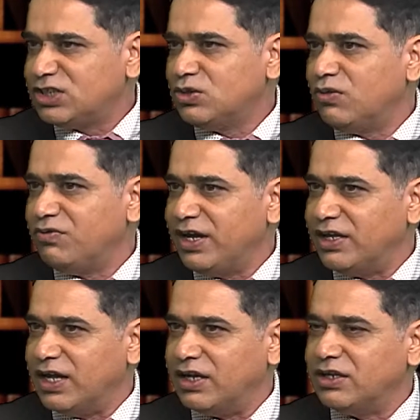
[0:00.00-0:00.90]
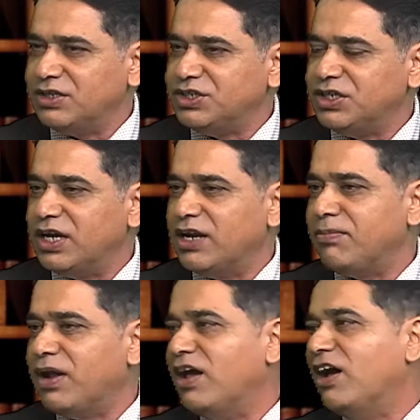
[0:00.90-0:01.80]
no way then she can
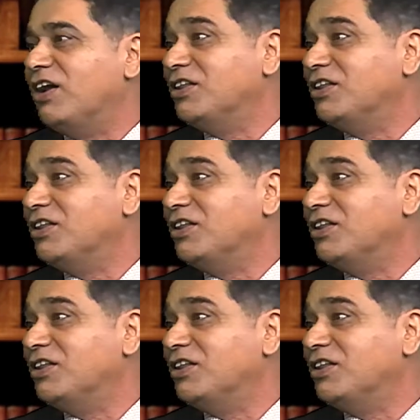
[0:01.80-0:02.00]
apply on the